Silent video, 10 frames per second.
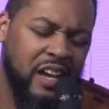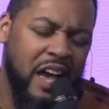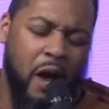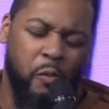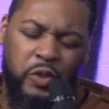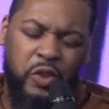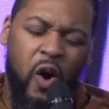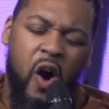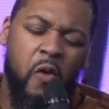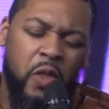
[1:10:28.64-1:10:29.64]
And we'll do
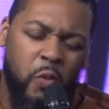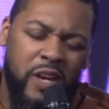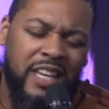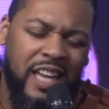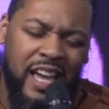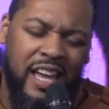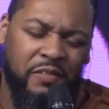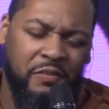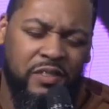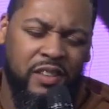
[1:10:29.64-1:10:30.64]
all that we can,
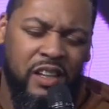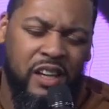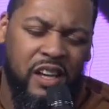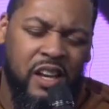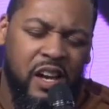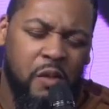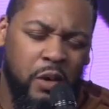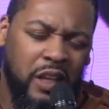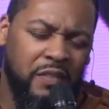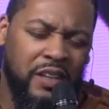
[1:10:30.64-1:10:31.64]

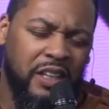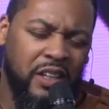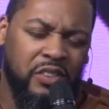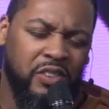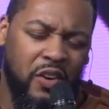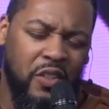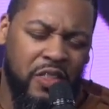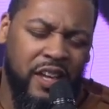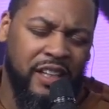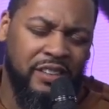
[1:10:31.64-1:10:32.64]
believing that there are certain
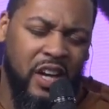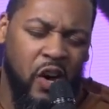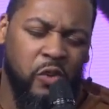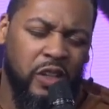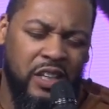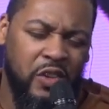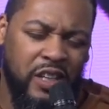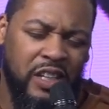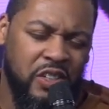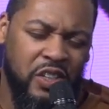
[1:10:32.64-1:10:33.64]
things that only you
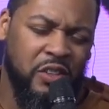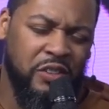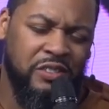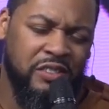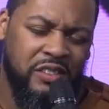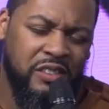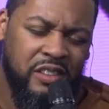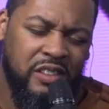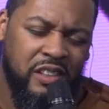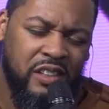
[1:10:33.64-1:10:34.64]
can do
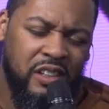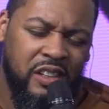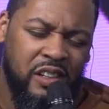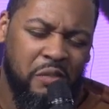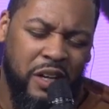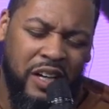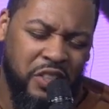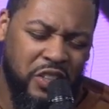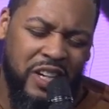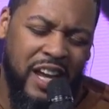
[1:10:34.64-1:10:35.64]
because
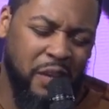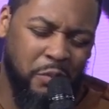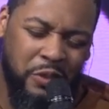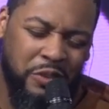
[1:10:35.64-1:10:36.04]
you're able.